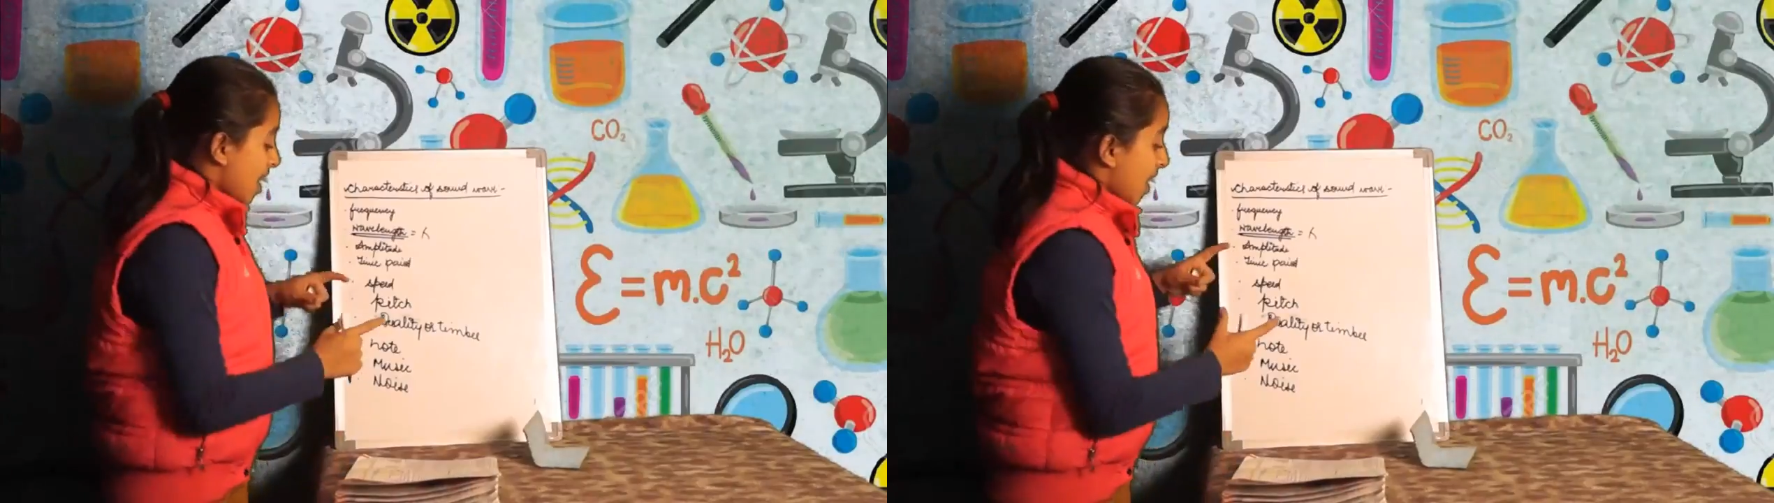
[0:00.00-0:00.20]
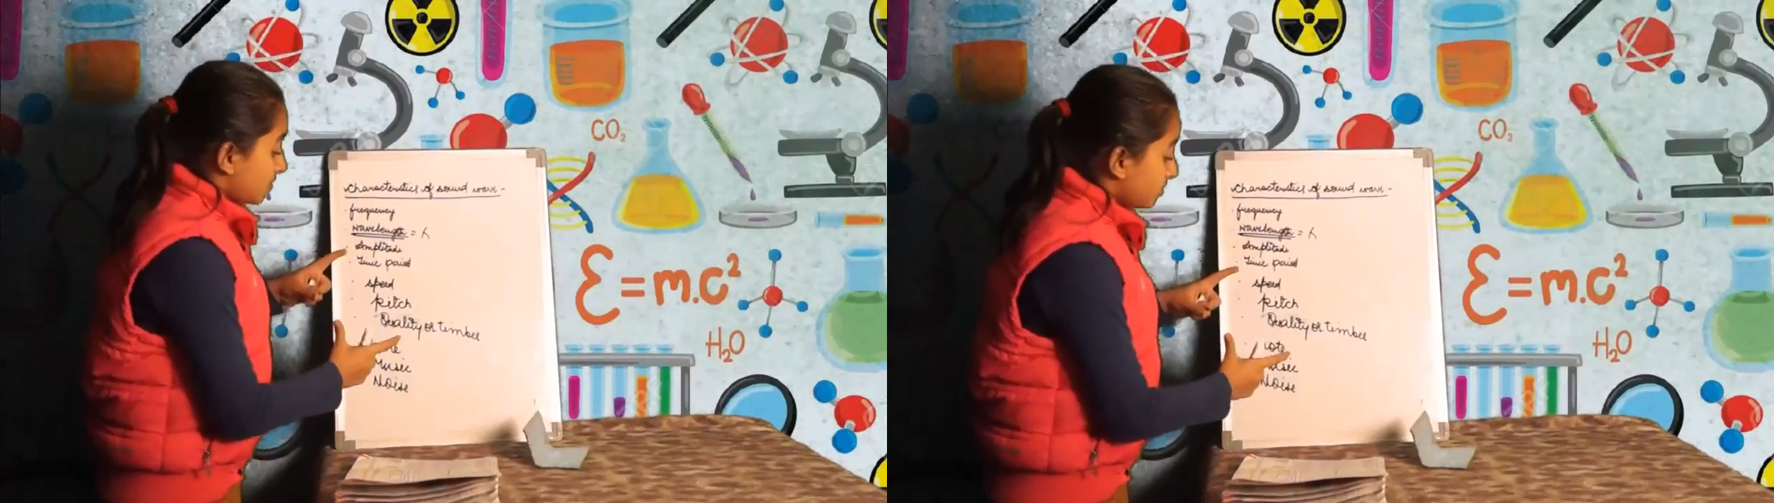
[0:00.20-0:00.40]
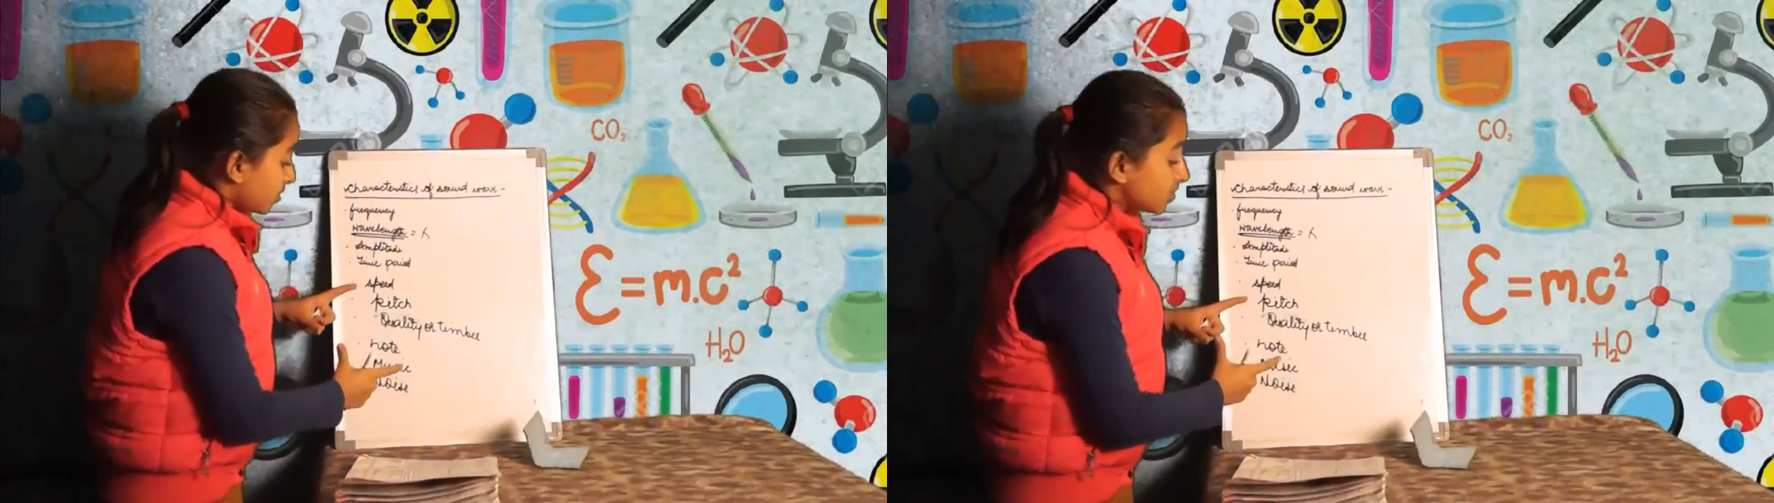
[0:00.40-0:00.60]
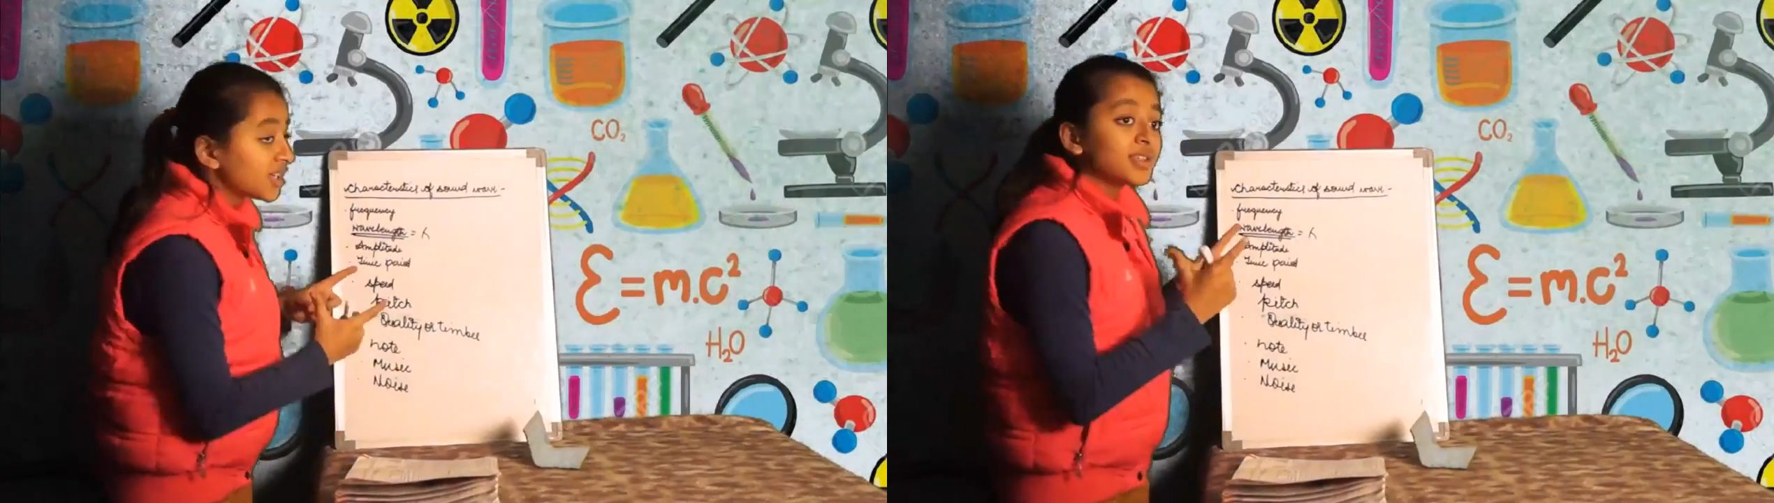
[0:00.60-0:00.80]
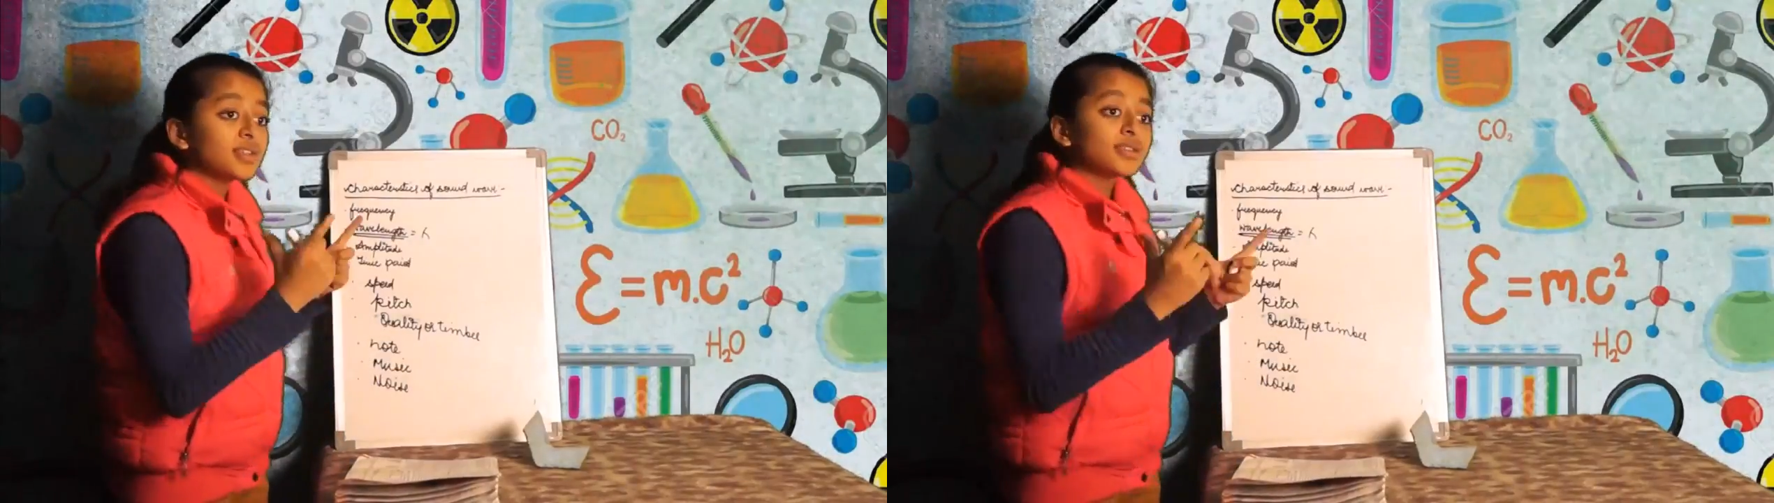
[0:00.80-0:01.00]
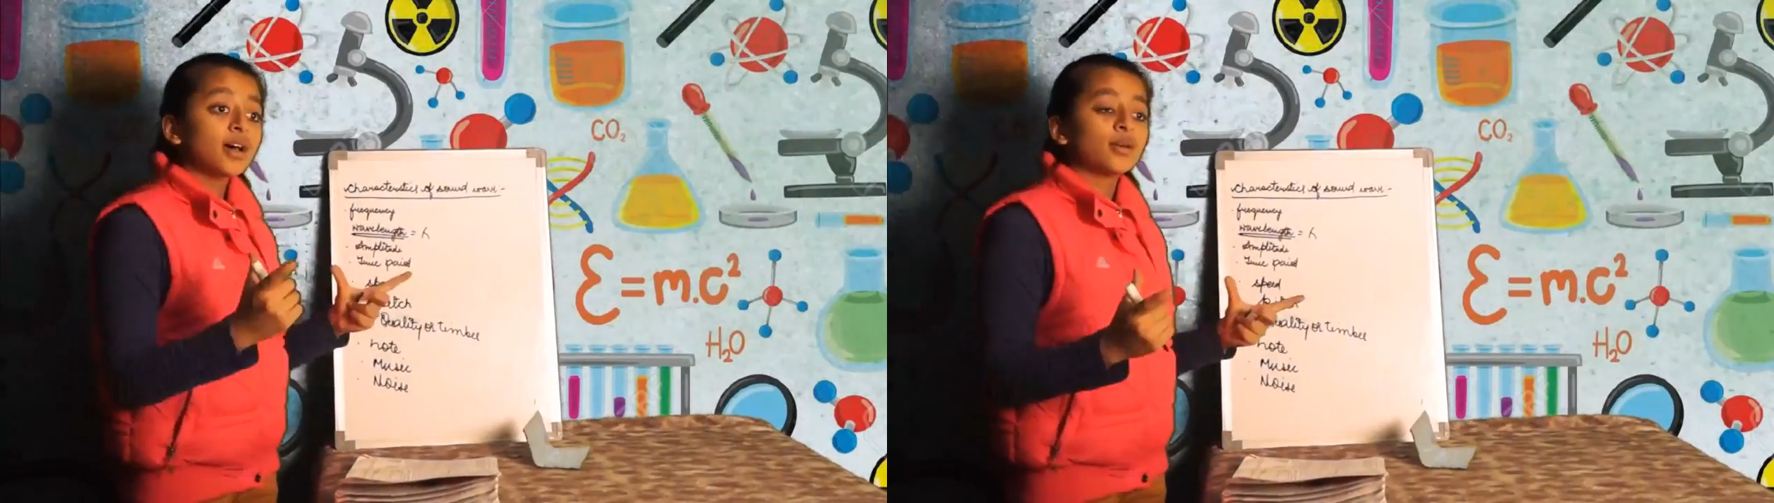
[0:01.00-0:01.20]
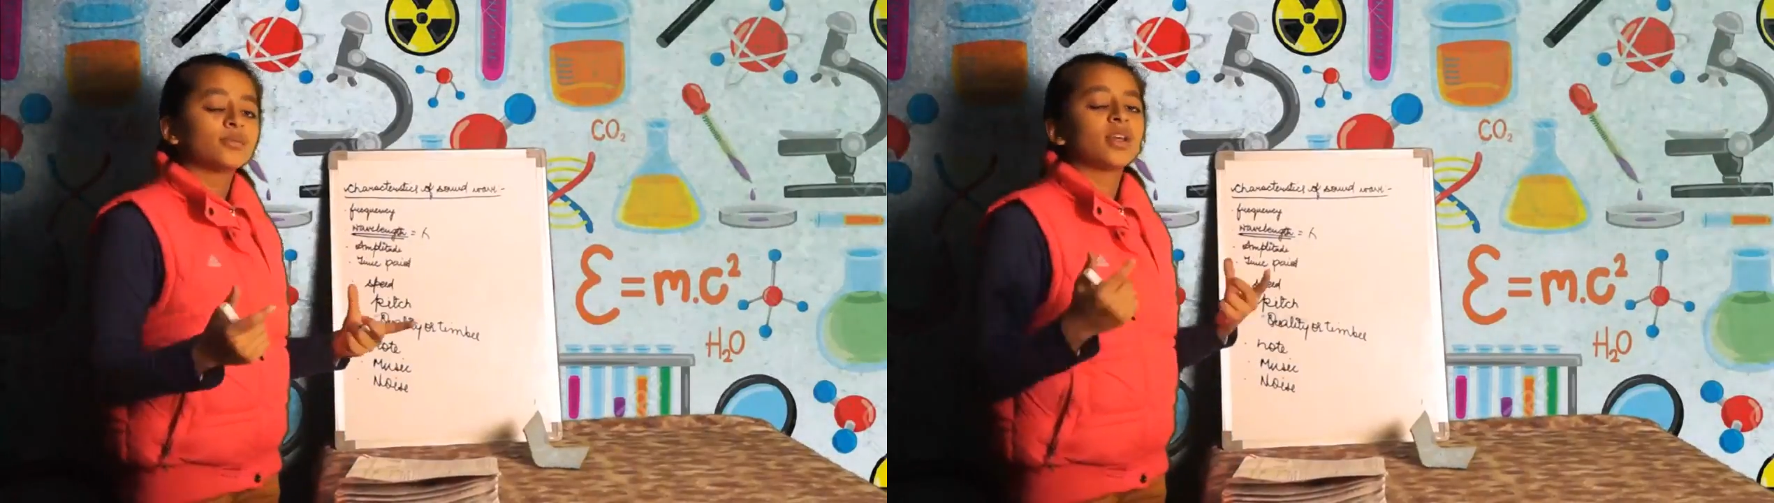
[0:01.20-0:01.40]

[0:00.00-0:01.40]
and music is a sound